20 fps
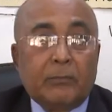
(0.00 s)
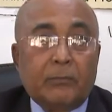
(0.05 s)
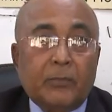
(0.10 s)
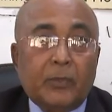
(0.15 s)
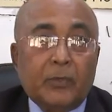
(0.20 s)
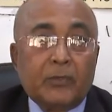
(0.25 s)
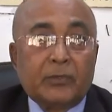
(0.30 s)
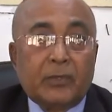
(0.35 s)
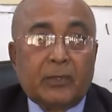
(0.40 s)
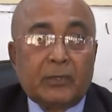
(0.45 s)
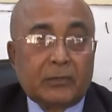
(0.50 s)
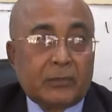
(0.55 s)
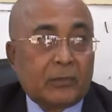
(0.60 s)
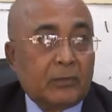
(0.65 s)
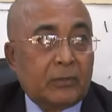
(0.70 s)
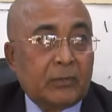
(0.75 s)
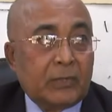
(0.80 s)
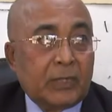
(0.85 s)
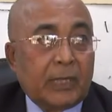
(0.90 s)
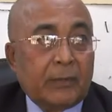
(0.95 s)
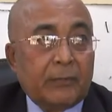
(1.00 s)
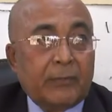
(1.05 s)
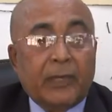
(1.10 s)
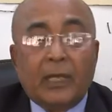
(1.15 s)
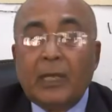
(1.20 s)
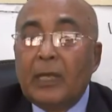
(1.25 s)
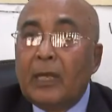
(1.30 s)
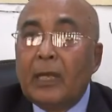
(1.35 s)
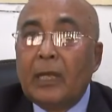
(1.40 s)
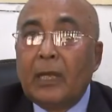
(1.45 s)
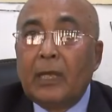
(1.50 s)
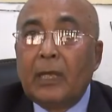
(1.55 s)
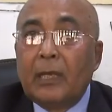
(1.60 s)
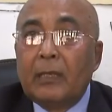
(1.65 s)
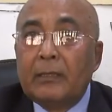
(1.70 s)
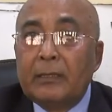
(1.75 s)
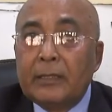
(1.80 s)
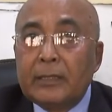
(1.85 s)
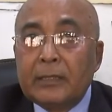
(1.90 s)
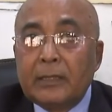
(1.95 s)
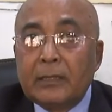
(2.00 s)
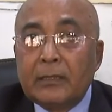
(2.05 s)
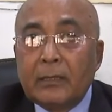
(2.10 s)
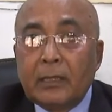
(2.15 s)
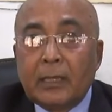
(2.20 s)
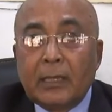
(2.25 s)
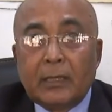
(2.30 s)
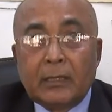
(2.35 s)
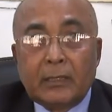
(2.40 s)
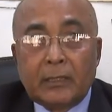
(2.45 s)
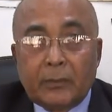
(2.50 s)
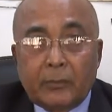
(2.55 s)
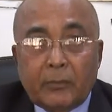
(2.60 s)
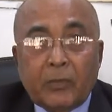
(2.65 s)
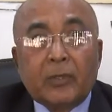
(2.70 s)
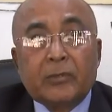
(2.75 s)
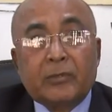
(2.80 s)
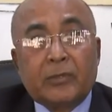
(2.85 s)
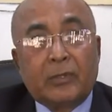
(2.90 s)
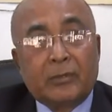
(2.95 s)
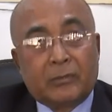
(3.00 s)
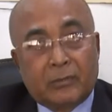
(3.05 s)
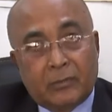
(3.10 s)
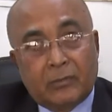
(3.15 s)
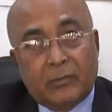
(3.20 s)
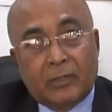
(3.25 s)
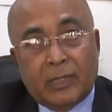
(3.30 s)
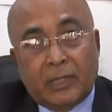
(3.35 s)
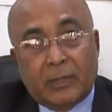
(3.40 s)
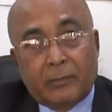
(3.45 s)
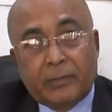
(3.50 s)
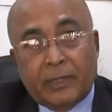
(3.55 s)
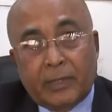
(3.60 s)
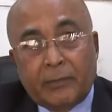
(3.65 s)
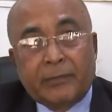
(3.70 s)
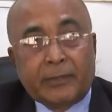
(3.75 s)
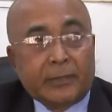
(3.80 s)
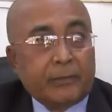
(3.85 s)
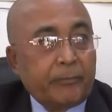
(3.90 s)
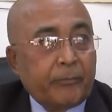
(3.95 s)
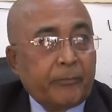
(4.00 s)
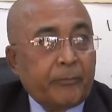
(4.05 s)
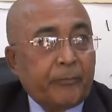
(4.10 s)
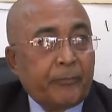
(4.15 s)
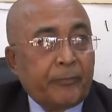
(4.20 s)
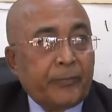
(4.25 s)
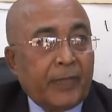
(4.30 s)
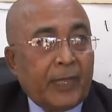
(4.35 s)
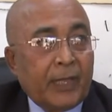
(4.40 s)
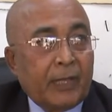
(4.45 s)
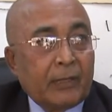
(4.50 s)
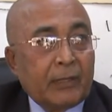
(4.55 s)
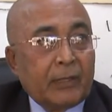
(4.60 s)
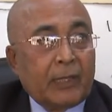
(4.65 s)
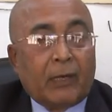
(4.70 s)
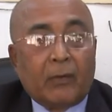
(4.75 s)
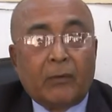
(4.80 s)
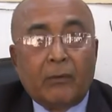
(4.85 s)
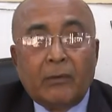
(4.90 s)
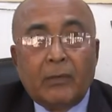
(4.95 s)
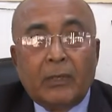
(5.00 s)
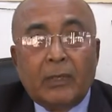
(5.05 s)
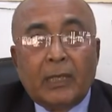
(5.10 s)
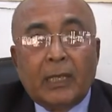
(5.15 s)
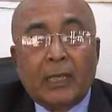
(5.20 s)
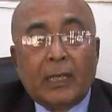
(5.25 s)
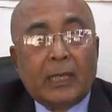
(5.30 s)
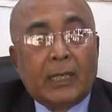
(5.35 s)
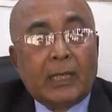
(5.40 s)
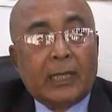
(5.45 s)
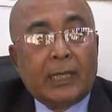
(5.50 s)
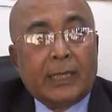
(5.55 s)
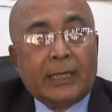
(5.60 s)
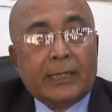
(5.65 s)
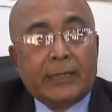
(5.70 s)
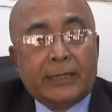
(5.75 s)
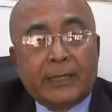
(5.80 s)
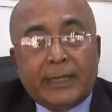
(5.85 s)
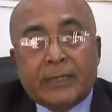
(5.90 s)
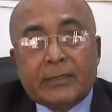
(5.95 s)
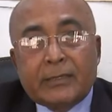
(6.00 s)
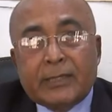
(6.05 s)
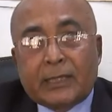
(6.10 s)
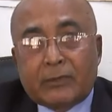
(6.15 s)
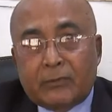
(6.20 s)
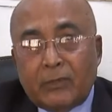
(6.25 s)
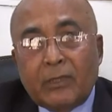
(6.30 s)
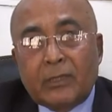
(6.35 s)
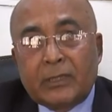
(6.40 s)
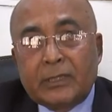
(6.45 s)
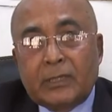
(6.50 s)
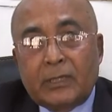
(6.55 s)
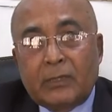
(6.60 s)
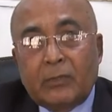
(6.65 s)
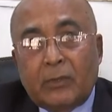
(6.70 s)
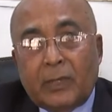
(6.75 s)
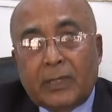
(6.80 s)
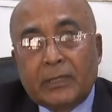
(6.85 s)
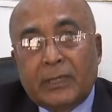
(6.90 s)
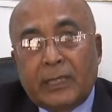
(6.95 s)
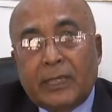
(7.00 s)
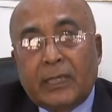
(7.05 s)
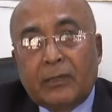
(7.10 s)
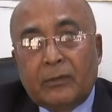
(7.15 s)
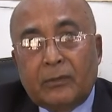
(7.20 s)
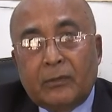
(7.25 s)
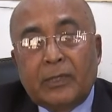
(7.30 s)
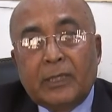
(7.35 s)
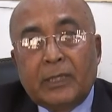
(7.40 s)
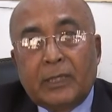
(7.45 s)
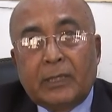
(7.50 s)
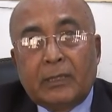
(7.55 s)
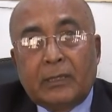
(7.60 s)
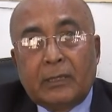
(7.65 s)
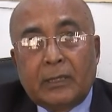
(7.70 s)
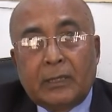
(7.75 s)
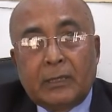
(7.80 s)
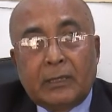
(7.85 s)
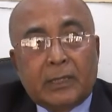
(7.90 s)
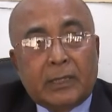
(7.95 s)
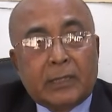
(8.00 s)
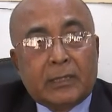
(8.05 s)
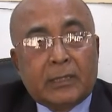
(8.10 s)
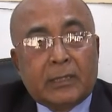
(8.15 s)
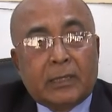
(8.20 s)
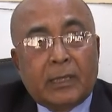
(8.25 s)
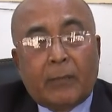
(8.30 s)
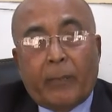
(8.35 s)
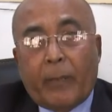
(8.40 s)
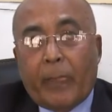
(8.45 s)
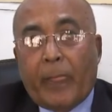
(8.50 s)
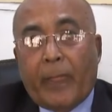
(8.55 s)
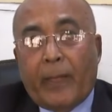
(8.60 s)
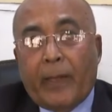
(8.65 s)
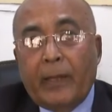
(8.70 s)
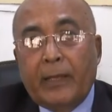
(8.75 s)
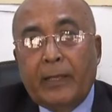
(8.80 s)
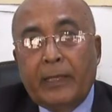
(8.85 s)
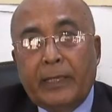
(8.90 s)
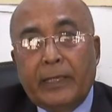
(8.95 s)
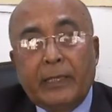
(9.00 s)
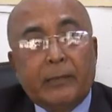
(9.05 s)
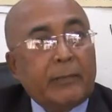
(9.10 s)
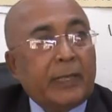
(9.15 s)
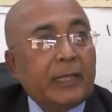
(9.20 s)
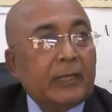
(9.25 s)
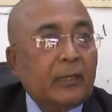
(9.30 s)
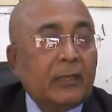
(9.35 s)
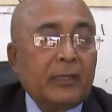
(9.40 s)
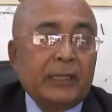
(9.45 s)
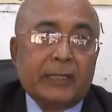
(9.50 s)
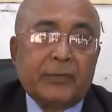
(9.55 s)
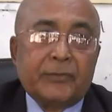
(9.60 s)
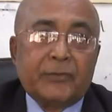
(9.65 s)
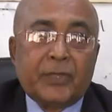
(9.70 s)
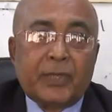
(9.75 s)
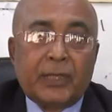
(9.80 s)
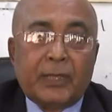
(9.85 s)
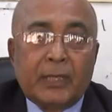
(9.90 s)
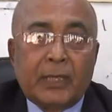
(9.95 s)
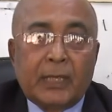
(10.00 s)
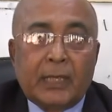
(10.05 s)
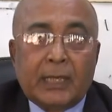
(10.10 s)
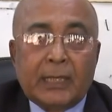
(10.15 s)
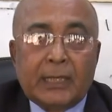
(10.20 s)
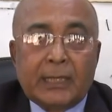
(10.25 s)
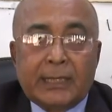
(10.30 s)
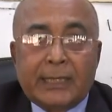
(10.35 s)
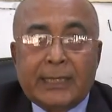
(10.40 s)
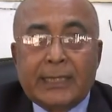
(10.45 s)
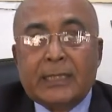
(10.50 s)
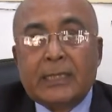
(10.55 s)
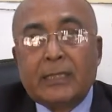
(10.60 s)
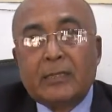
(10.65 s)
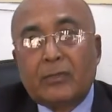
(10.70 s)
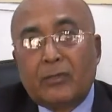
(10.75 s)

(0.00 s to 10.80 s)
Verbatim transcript: books also we have uh, written reports also we have given now this technology what they are doing it this um, in my knowledge this is